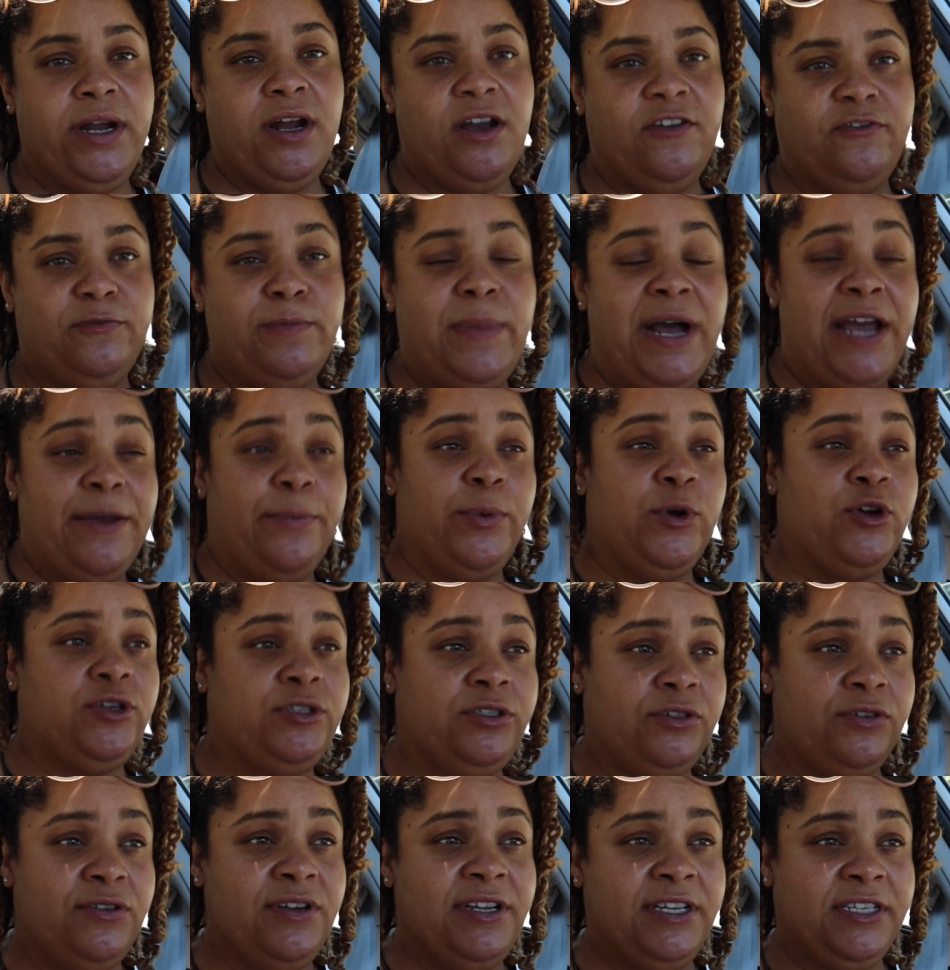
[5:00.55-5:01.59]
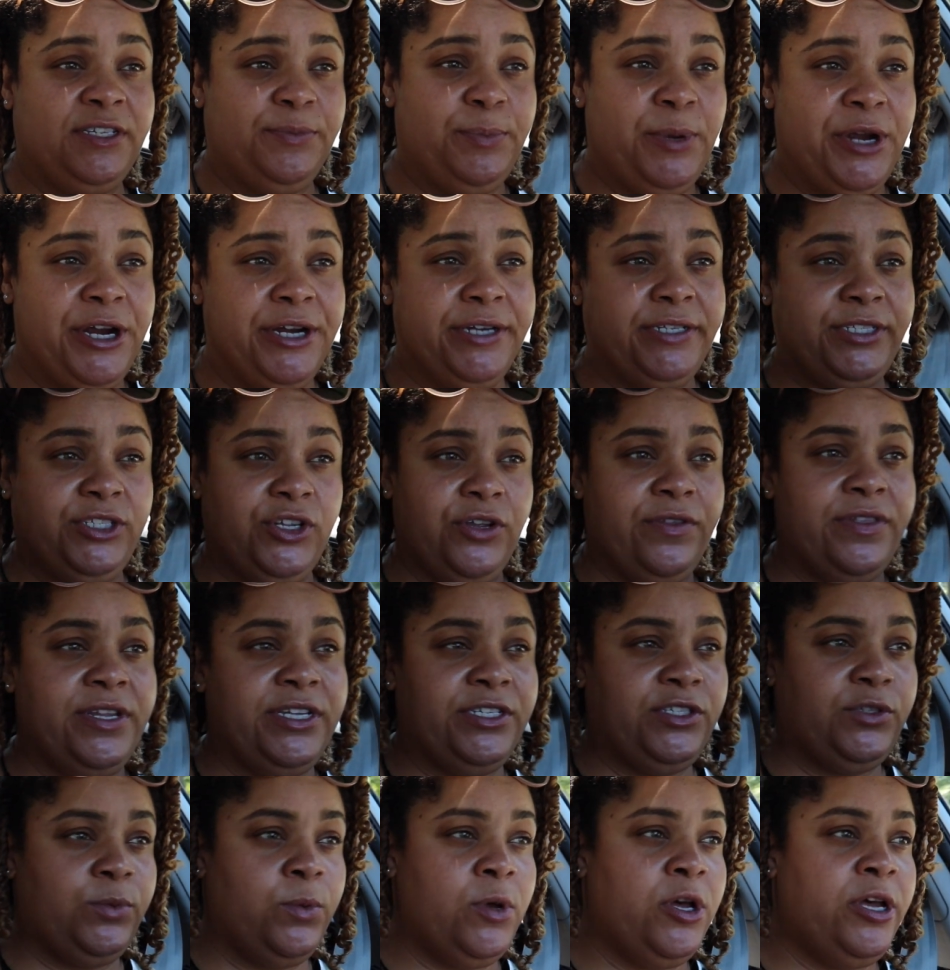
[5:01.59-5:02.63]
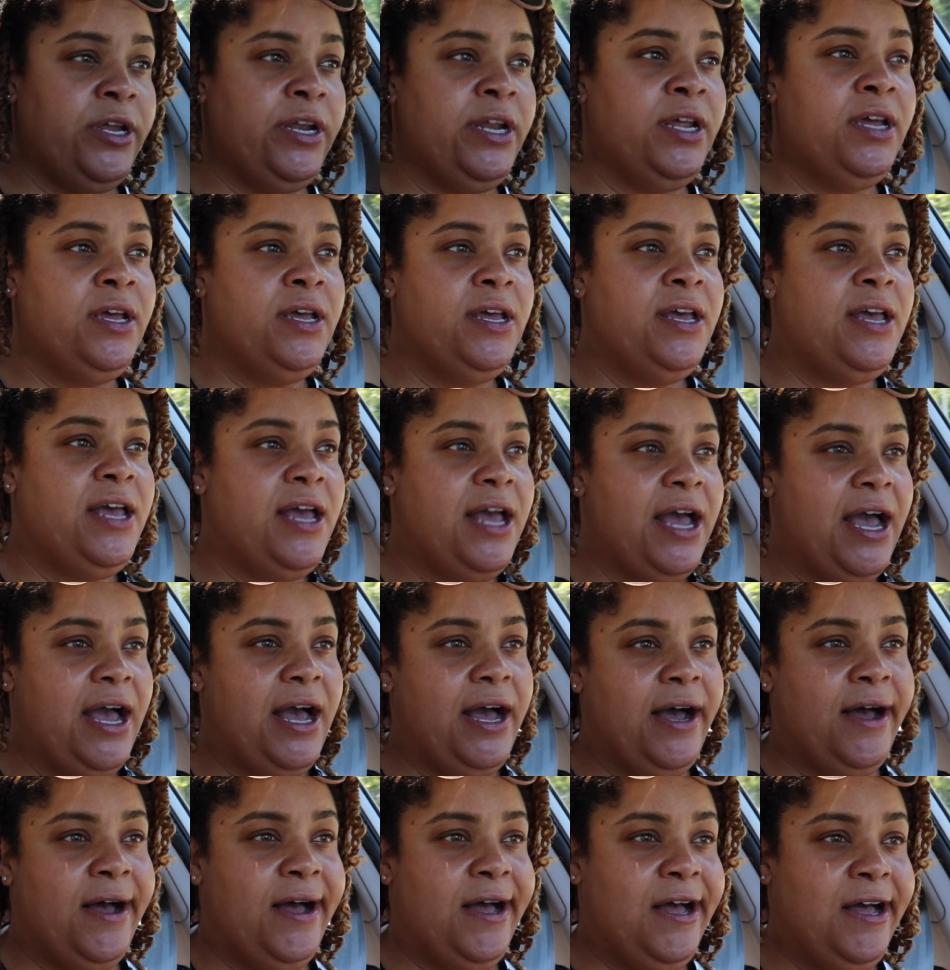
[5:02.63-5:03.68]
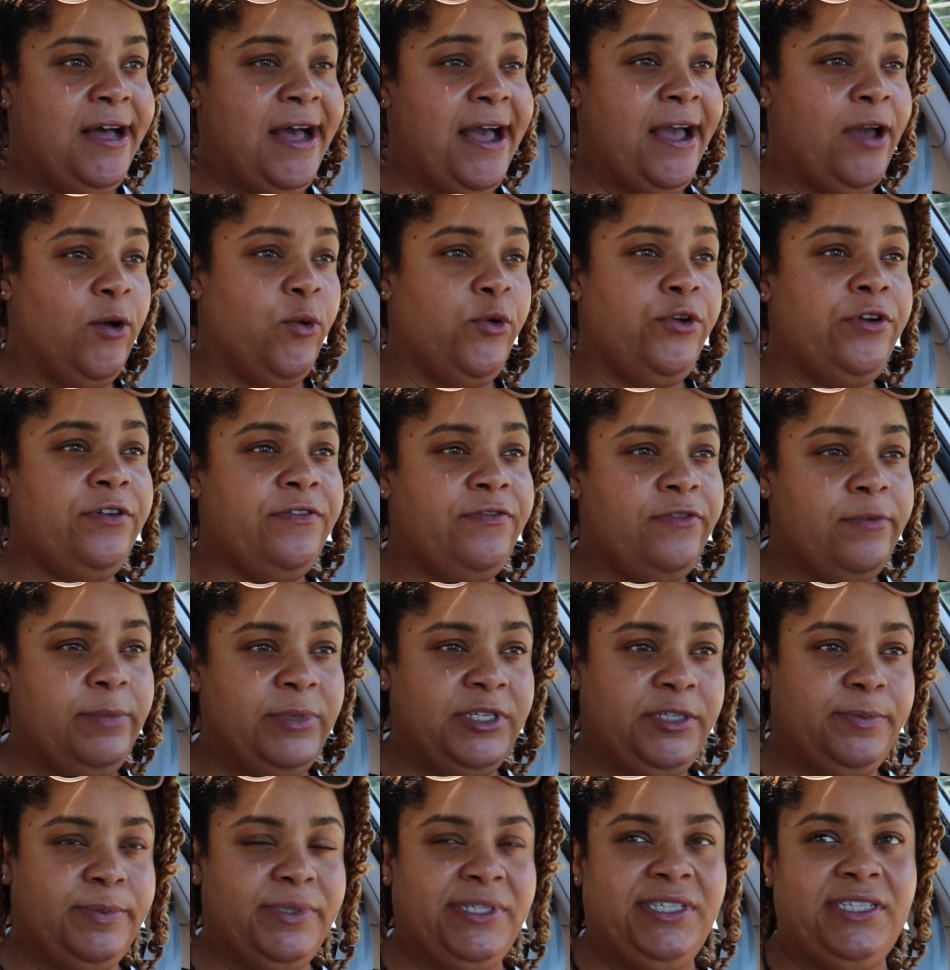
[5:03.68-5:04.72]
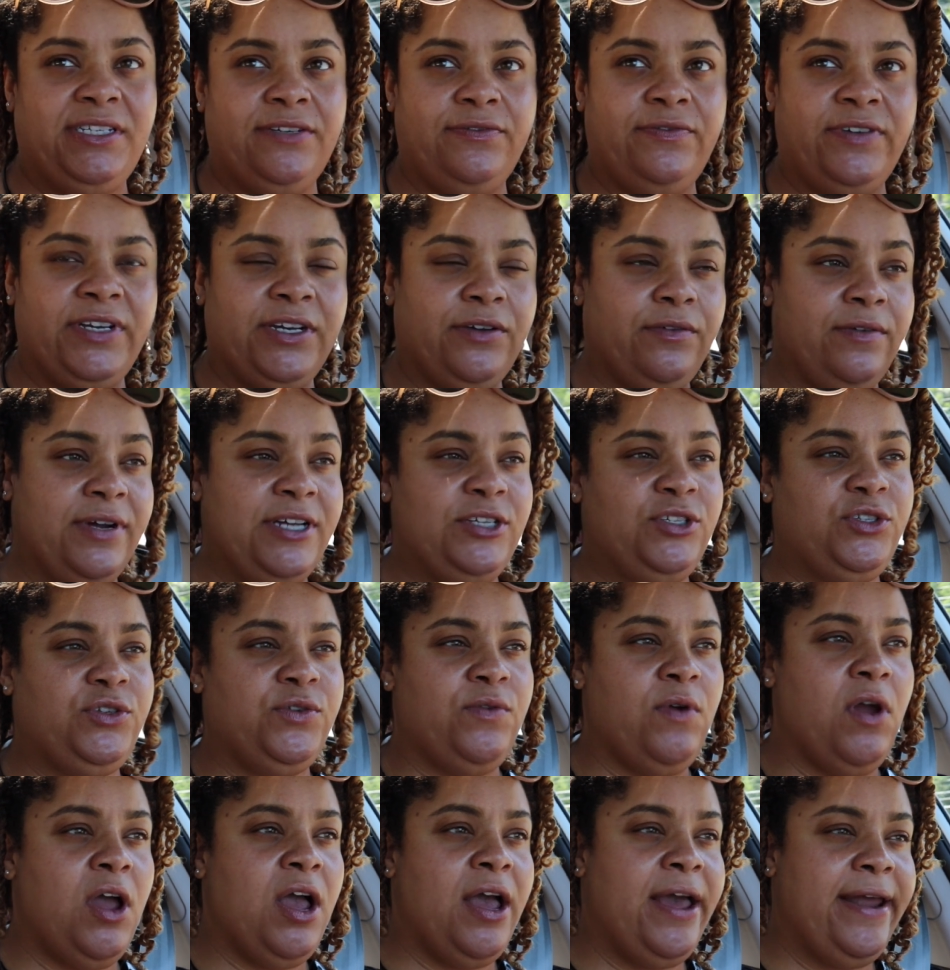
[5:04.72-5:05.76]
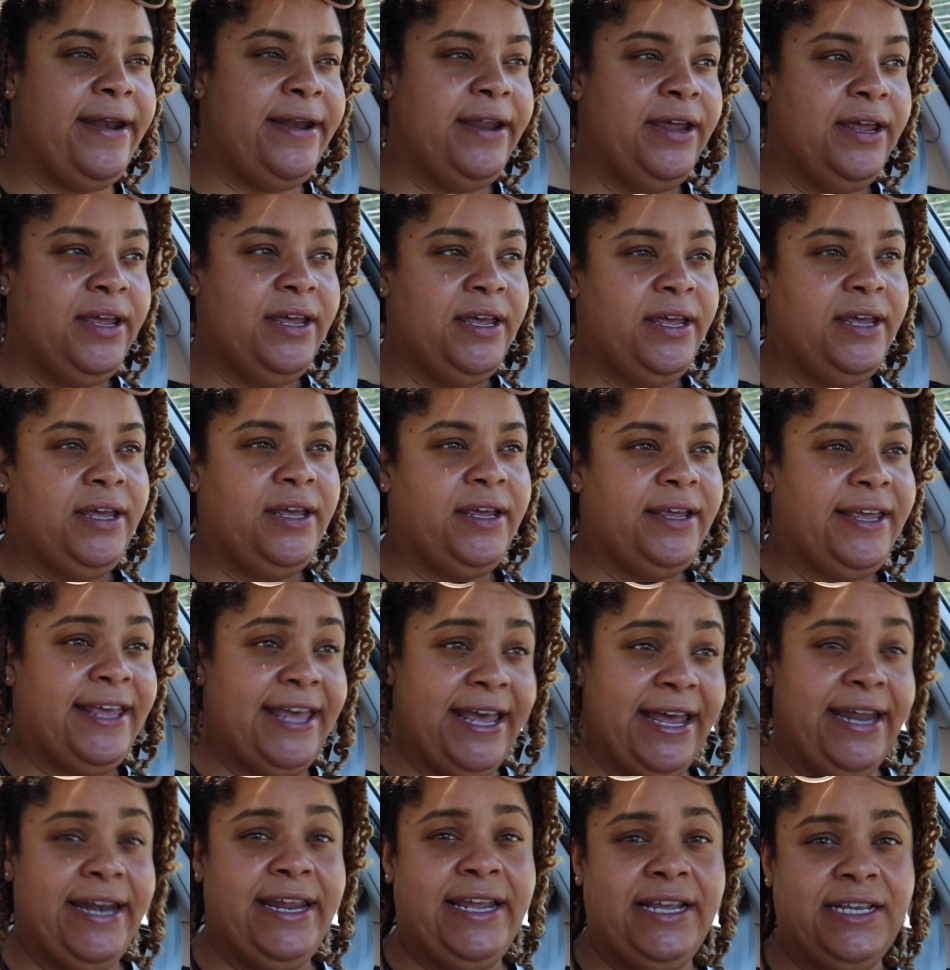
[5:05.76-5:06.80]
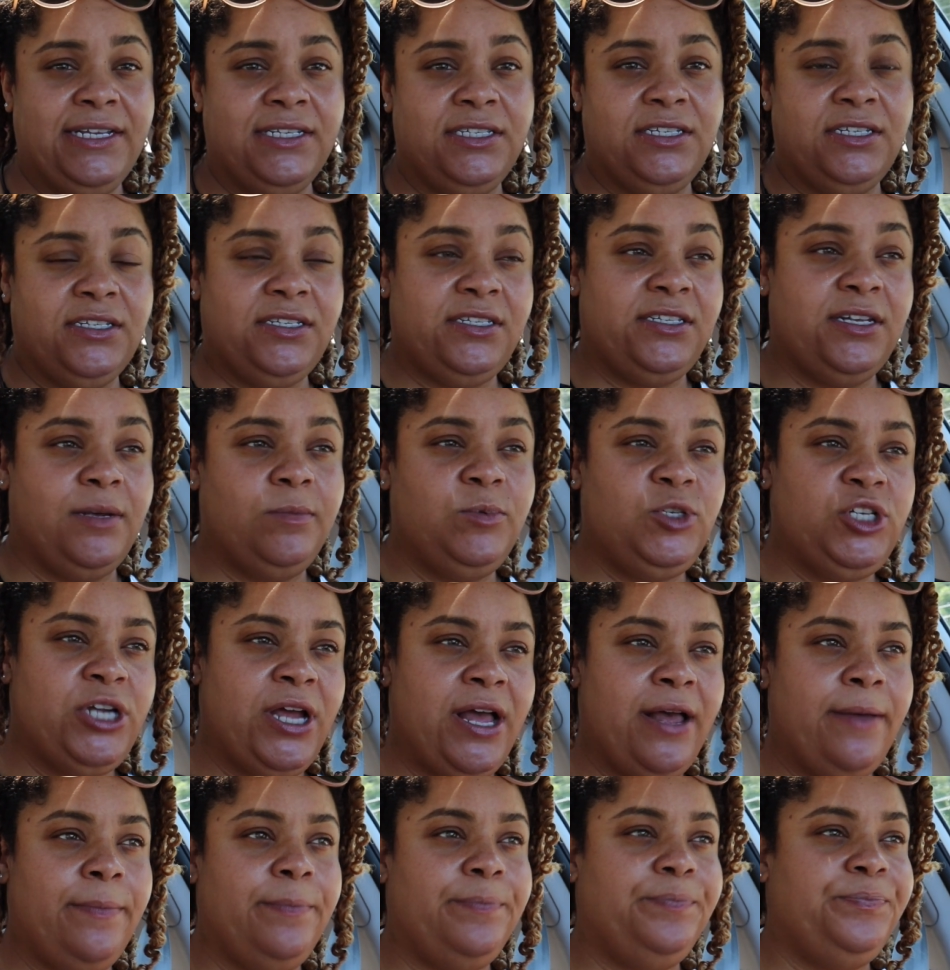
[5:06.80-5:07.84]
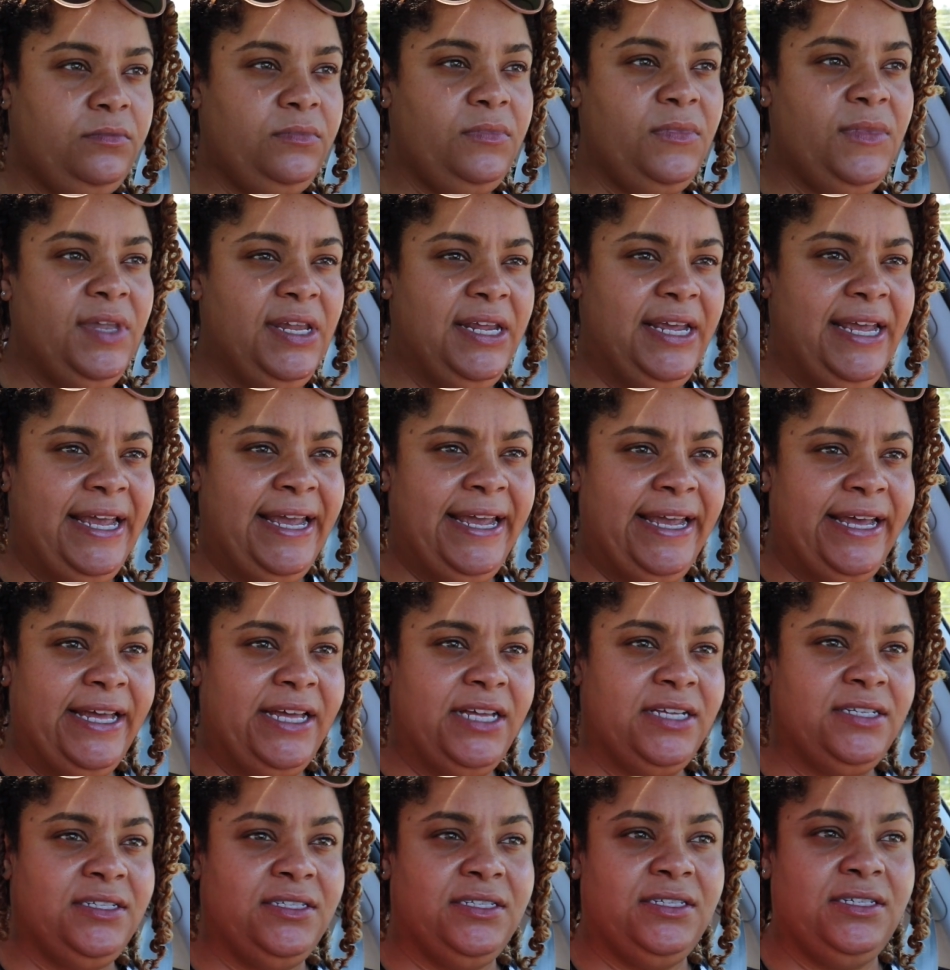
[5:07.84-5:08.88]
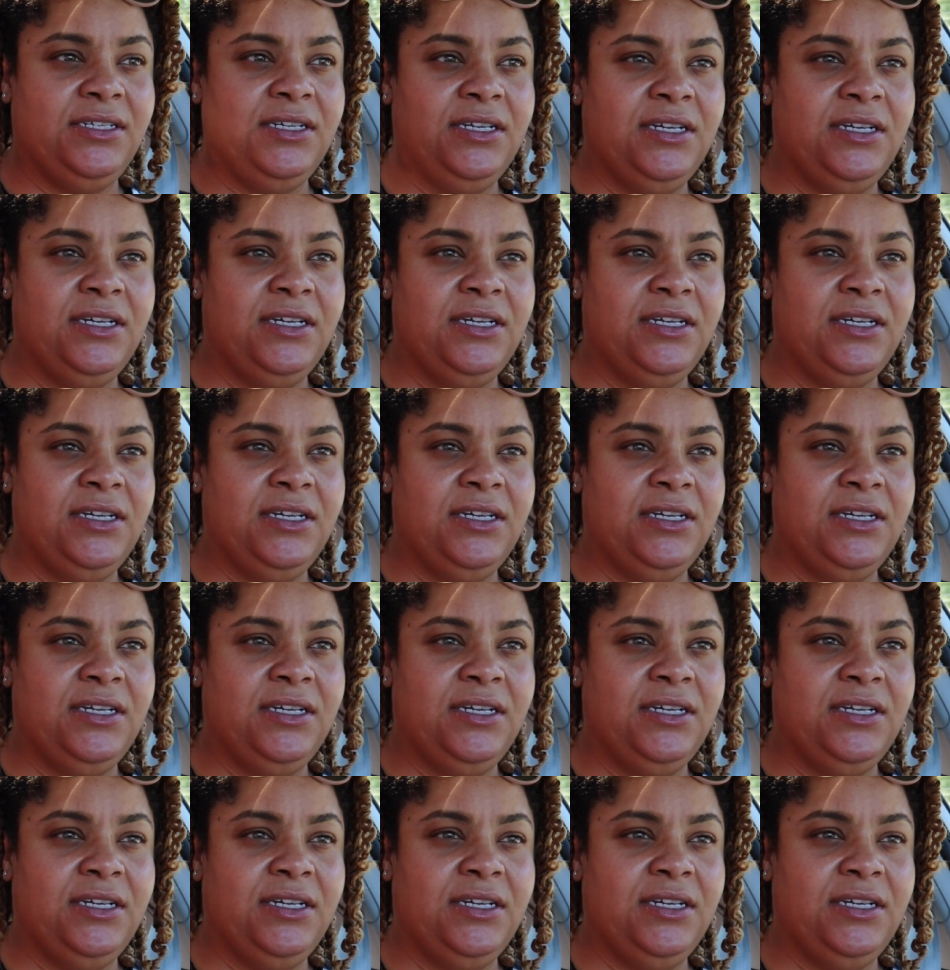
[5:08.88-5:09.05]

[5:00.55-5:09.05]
off my personal experience on this one. I ordered from a specific restaurant, Kenny's Sub Shop, and